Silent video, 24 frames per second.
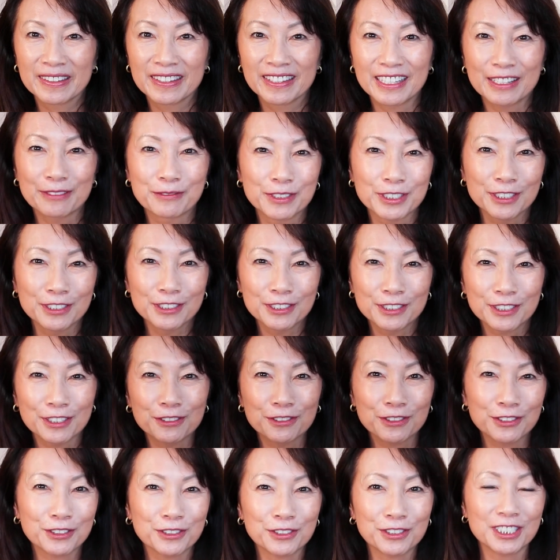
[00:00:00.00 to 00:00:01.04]
and when you
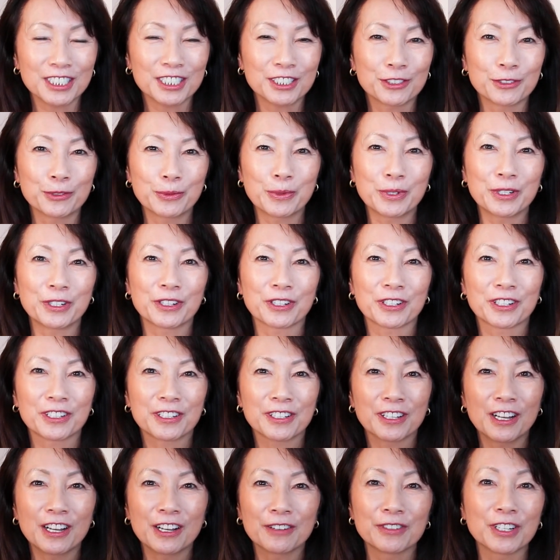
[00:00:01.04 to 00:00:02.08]
don't do the inner work
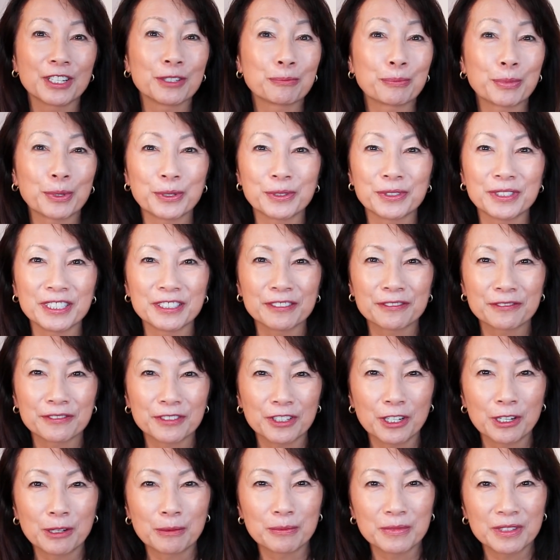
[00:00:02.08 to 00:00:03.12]
of unburdening
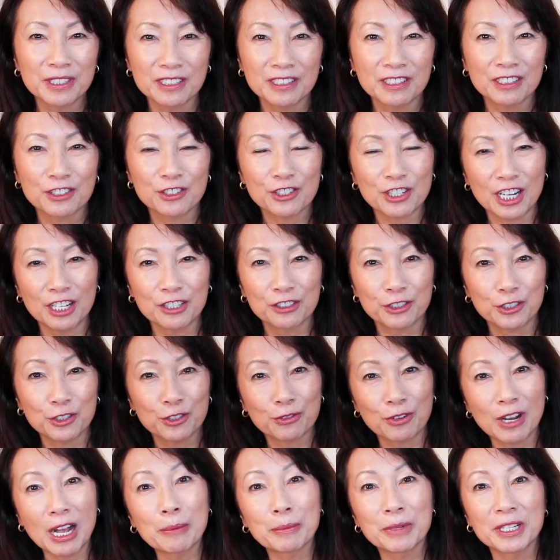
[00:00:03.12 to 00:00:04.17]
from the childhood
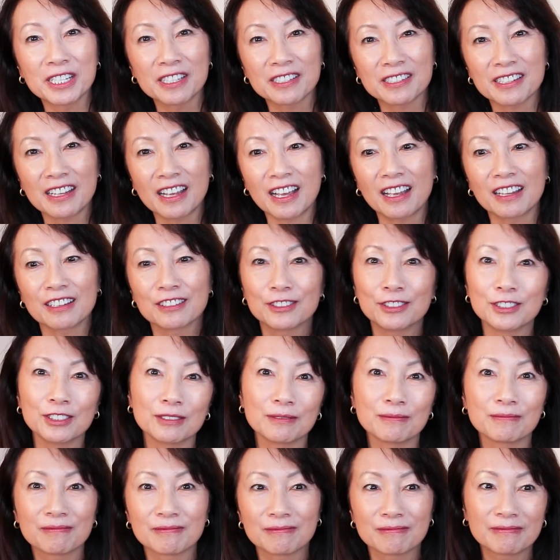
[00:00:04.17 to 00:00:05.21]
traumas
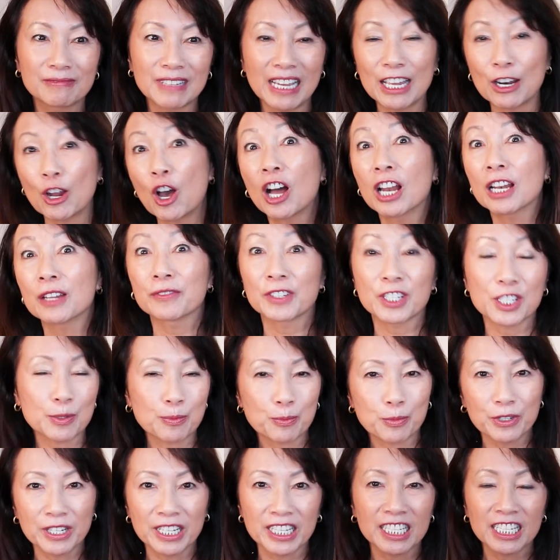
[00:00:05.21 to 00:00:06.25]
that all of us
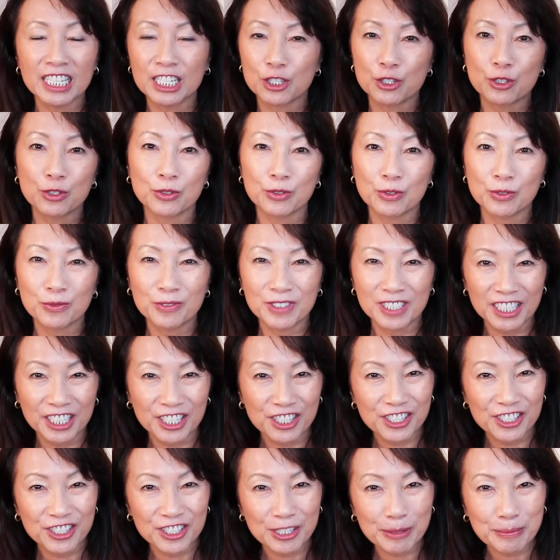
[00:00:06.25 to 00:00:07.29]
bring into
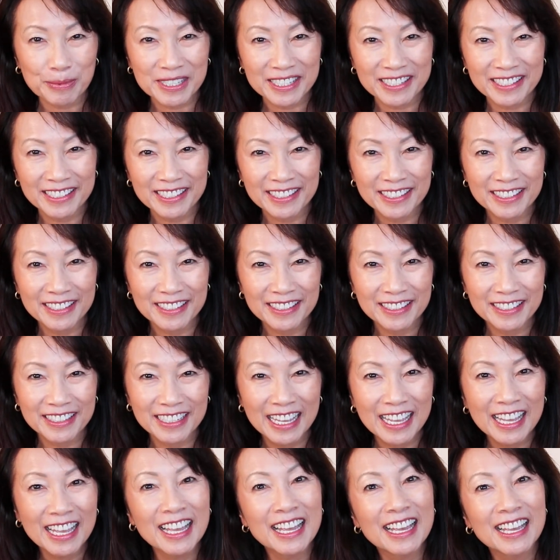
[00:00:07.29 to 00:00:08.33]
relationships.
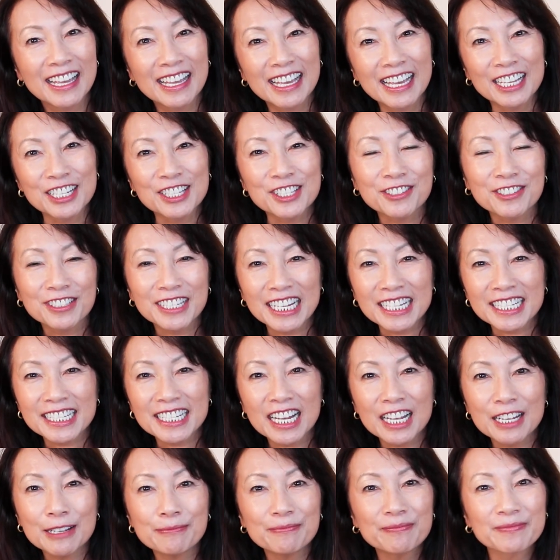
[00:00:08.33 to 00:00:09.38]
Until next
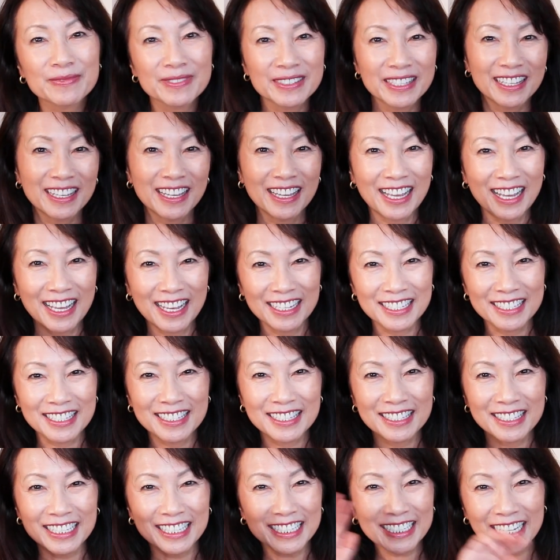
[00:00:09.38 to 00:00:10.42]
time,
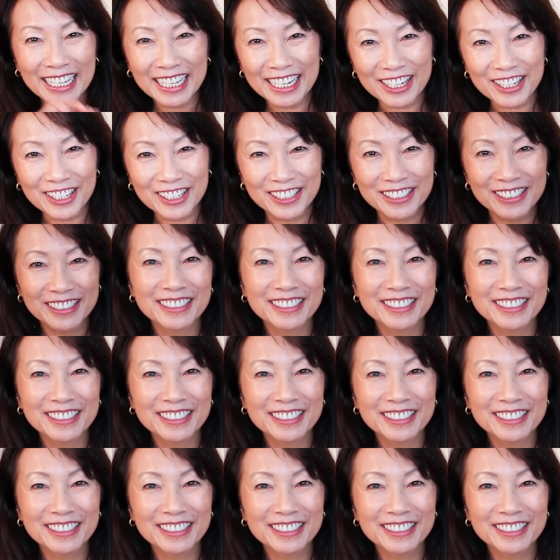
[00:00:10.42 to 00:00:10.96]
see you later.